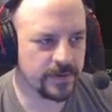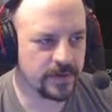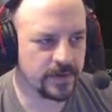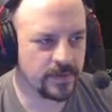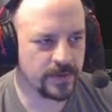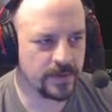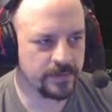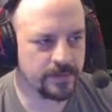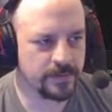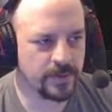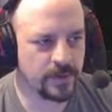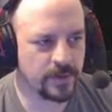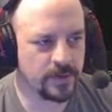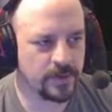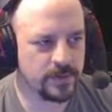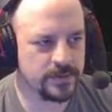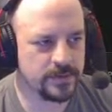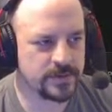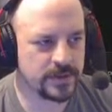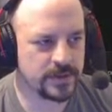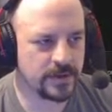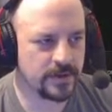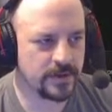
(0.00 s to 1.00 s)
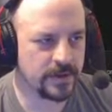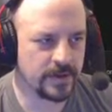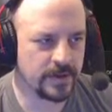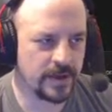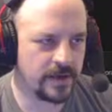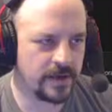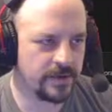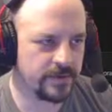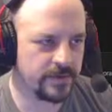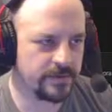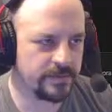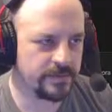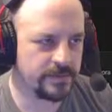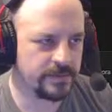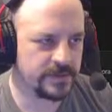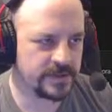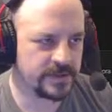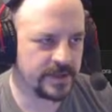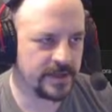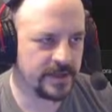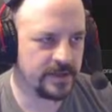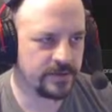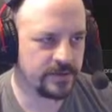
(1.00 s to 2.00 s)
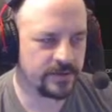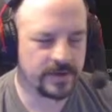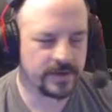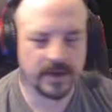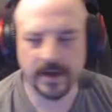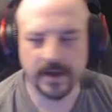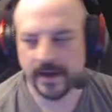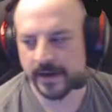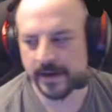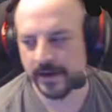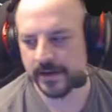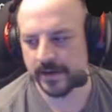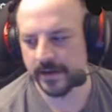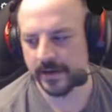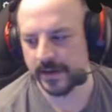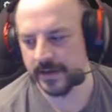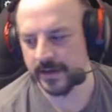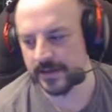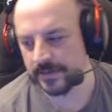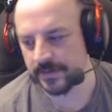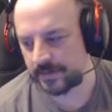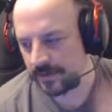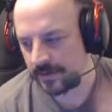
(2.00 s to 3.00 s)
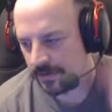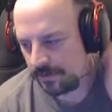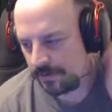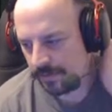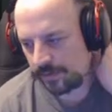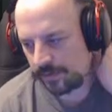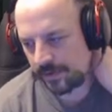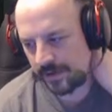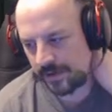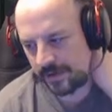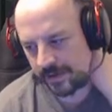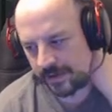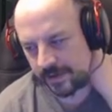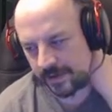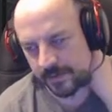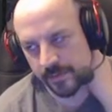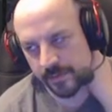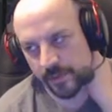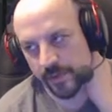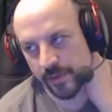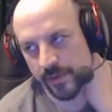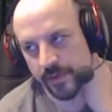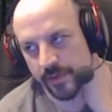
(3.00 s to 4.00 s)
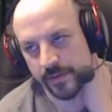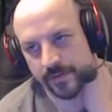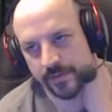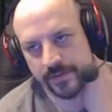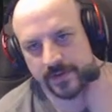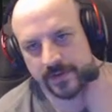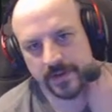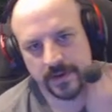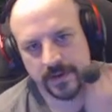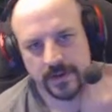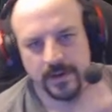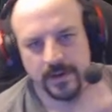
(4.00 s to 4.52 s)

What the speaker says: The bones, like a lot of the scene tree hierarchy has been completely improved.